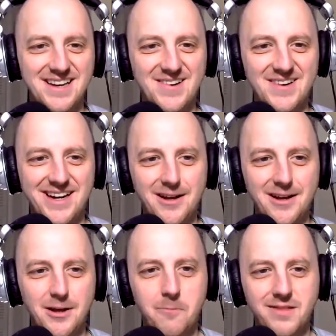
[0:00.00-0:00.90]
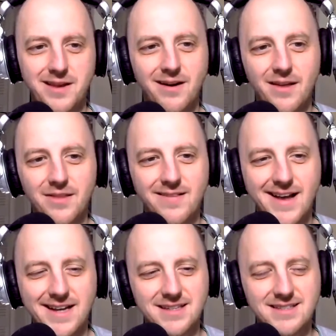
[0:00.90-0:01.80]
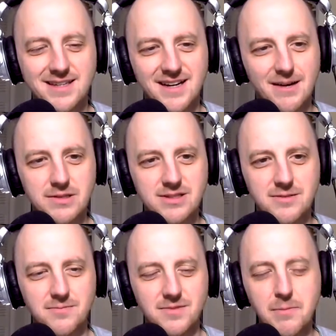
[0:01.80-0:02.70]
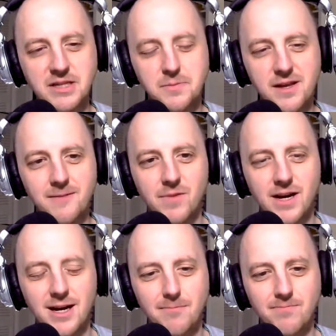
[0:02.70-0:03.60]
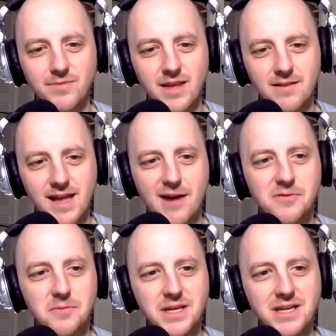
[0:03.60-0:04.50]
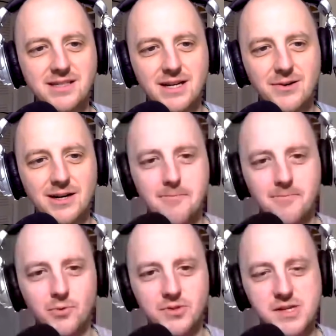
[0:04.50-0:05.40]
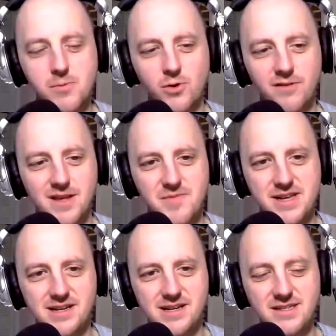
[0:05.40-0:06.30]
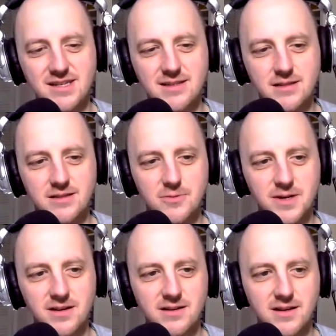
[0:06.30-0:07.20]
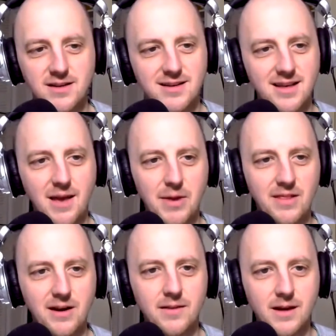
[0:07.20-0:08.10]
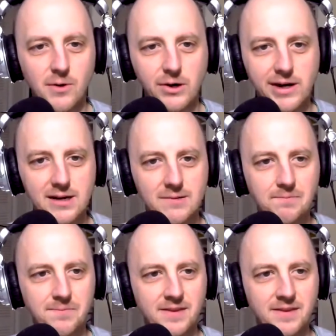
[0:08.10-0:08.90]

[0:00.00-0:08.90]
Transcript: So, hopefully they're on the Colossus. I would assume they must be. They have to be. So we'll see more of them in season 2. But yeah, man, they were great.